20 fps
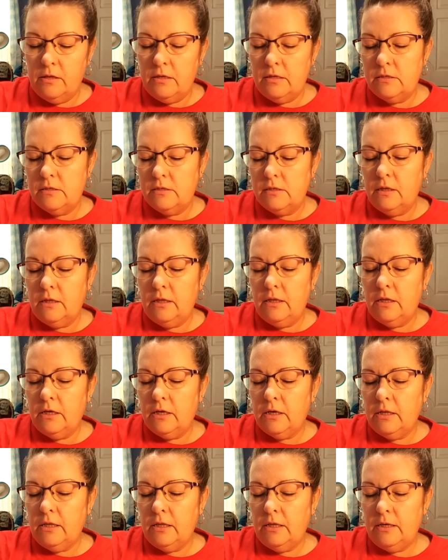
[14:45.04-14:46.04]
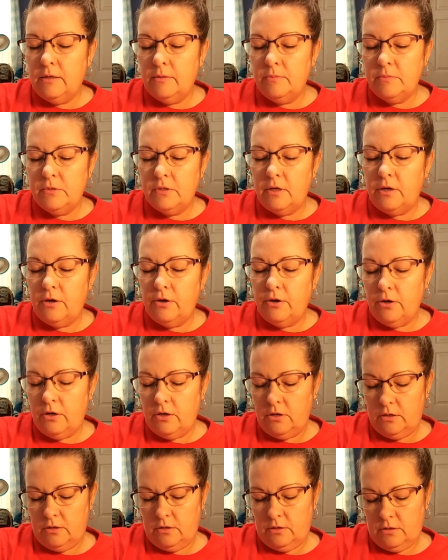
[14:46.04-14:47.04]
these silly looking limbs
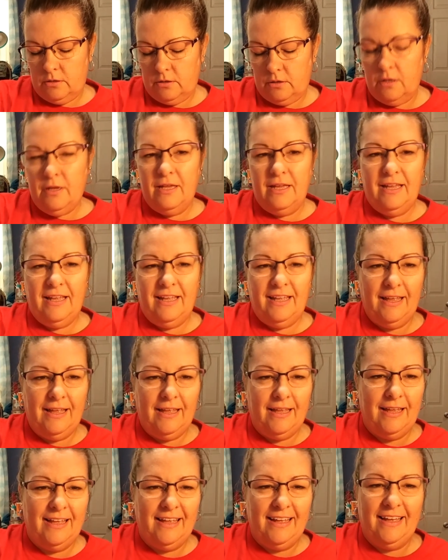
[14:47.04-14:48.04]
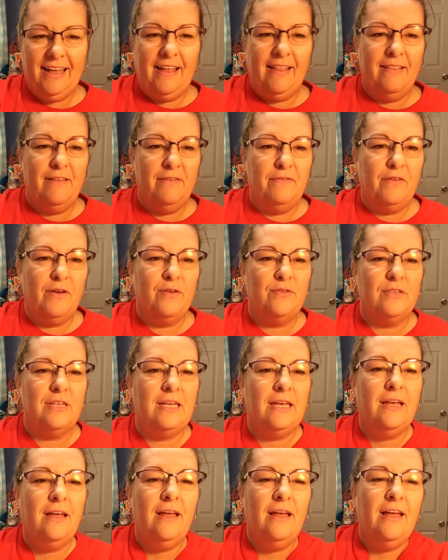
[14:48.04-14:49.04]
here. I love
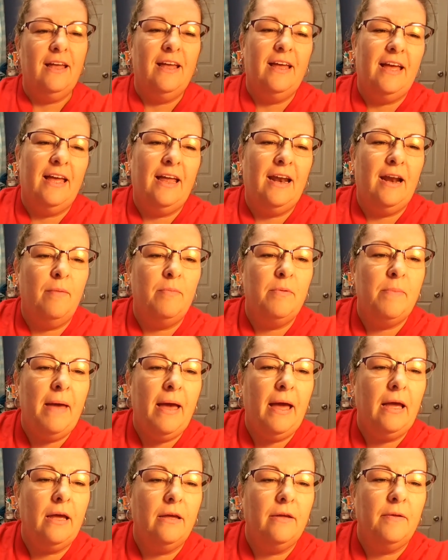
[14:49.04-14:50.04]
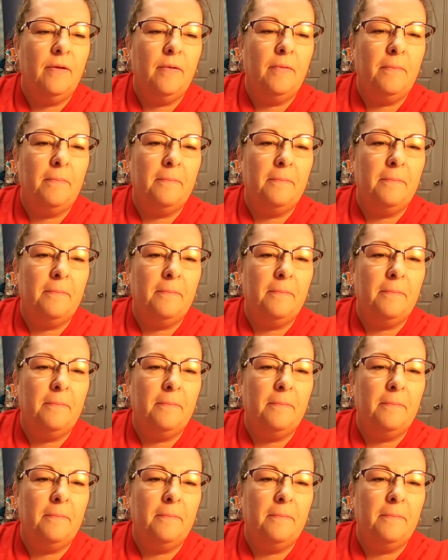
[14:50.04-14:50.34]
Cozy. And I'll be back.